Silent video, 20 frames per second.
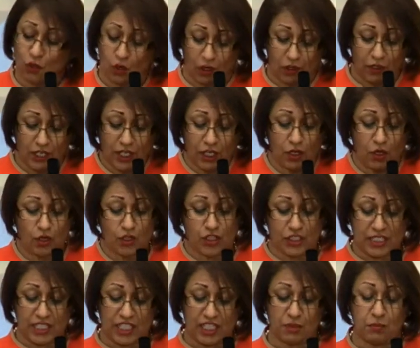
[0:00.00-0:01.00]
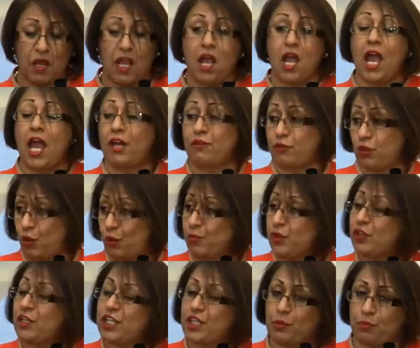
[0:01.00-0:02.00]
early years team and for
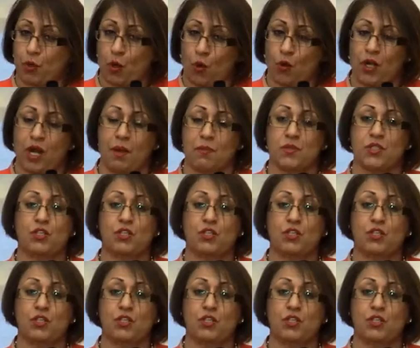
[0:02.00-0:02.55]
community programs.